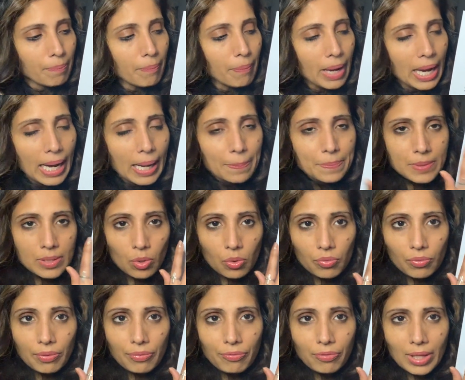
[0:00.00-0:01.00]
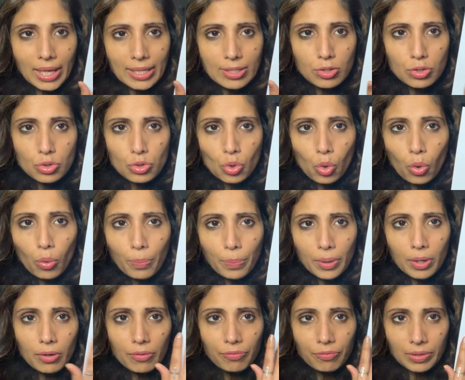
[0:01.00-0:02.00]
maps or reflects so
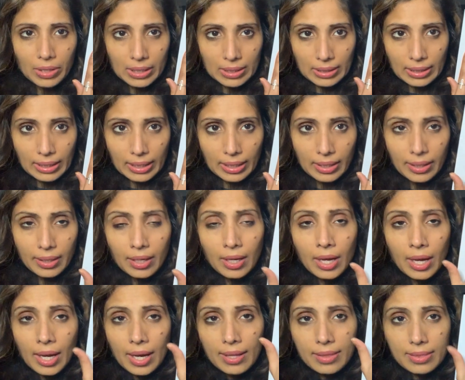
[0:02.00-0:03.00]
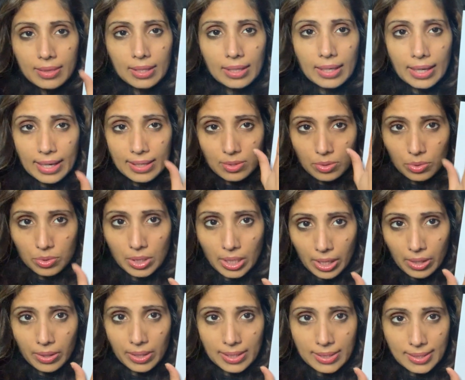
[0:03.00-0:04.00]
perfectly the
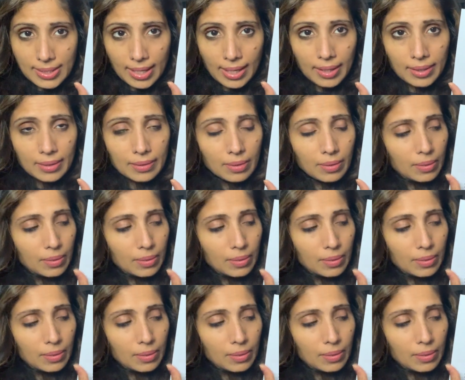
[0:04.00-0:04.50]
esoteric side.